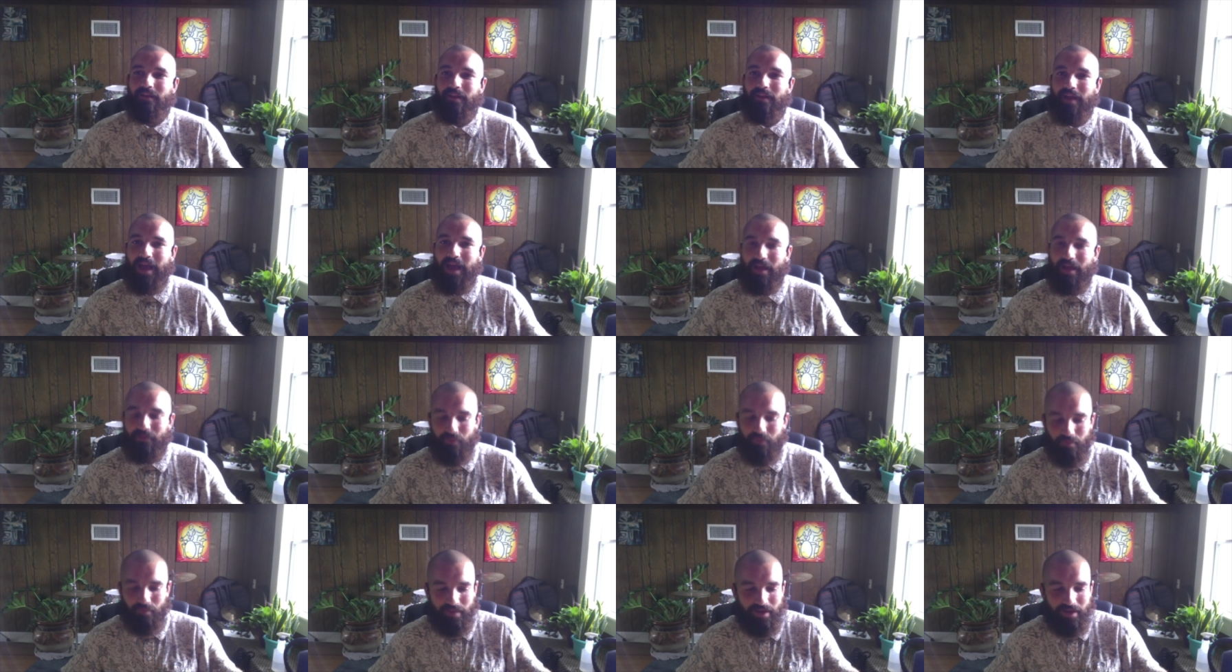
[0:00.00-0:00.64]

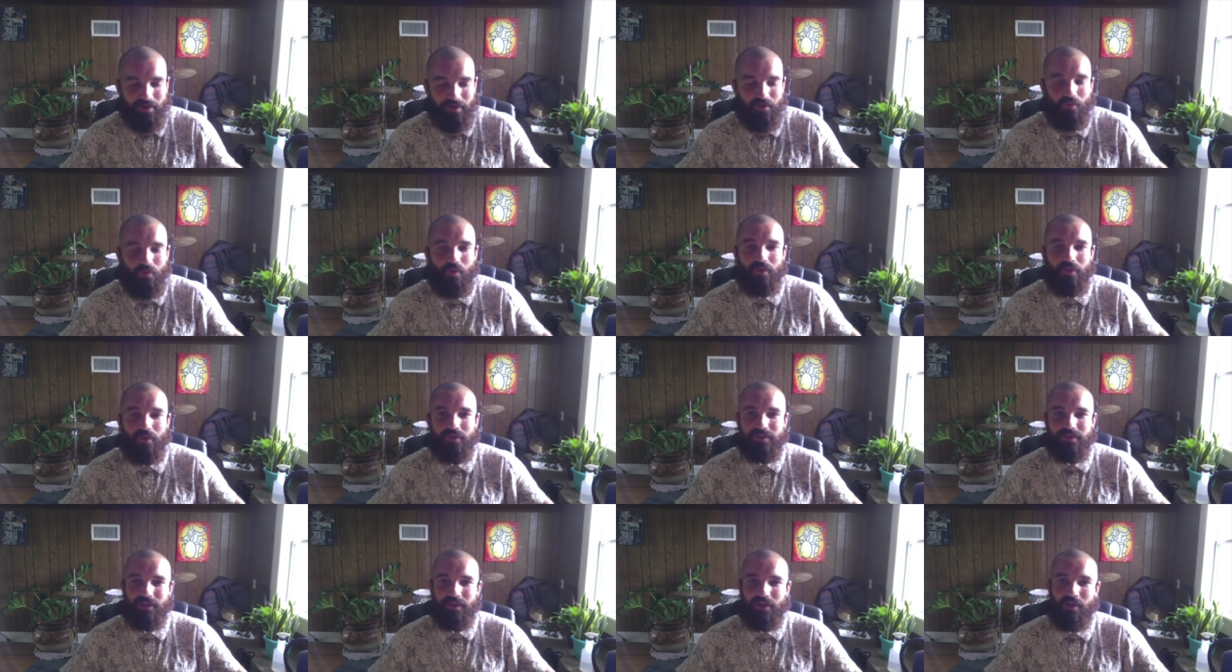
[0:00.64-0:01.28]
after being in New
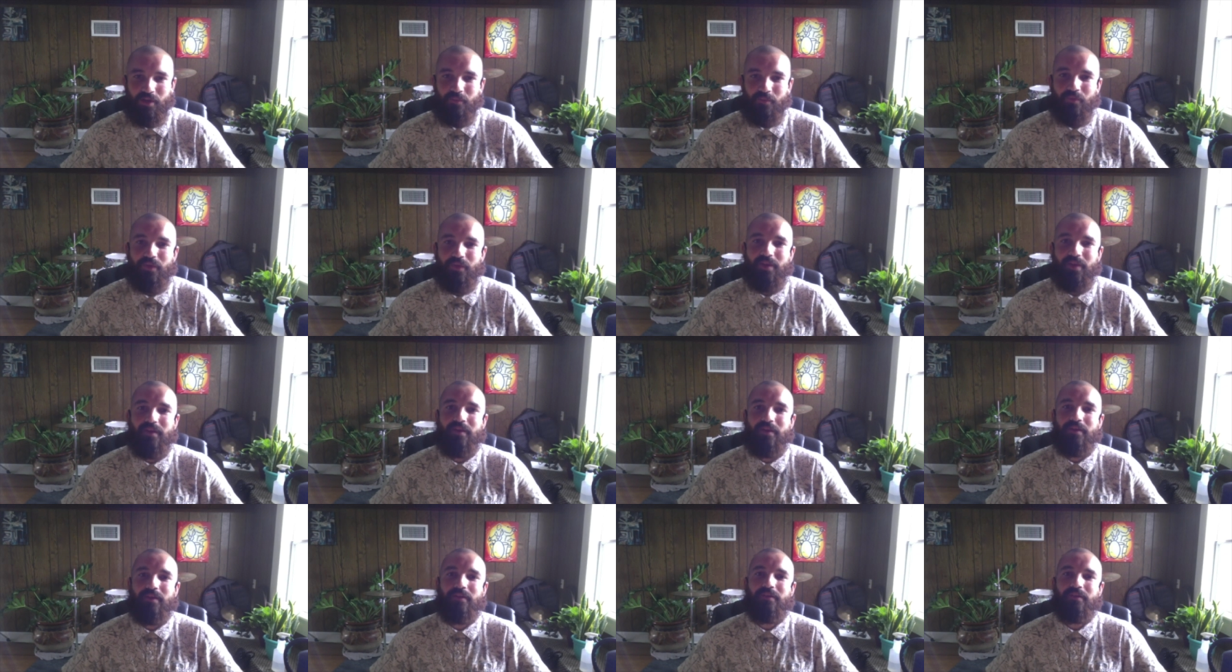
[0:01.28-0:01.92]
Orleans a couple
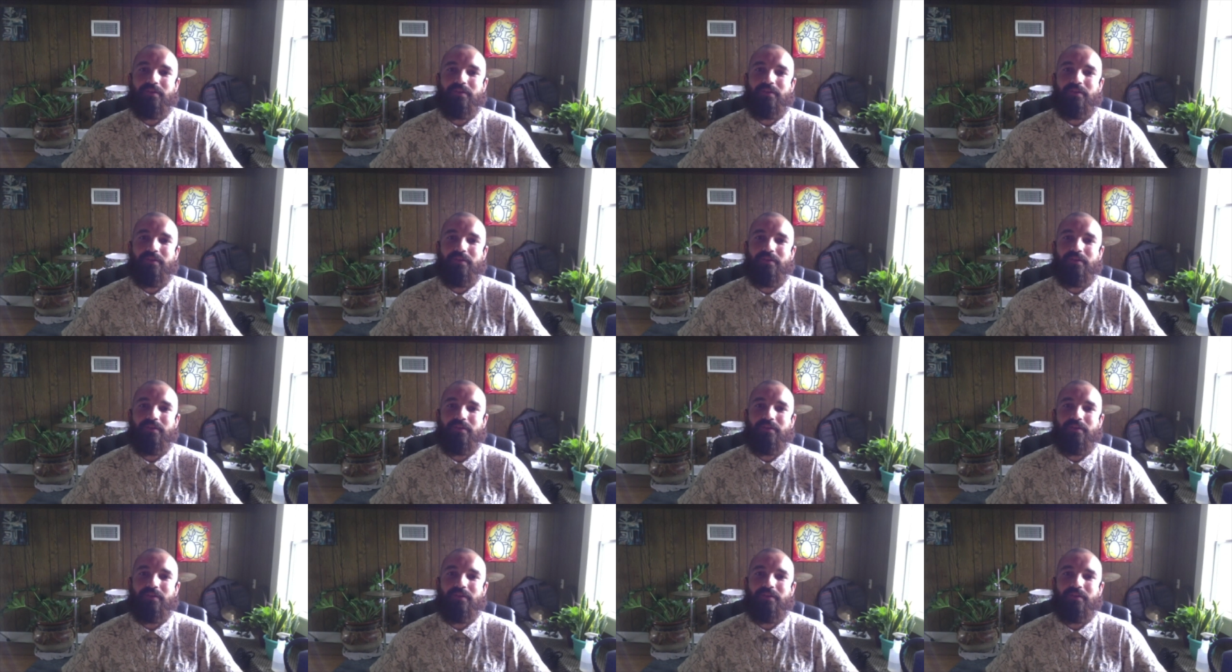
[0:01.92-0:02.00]
years,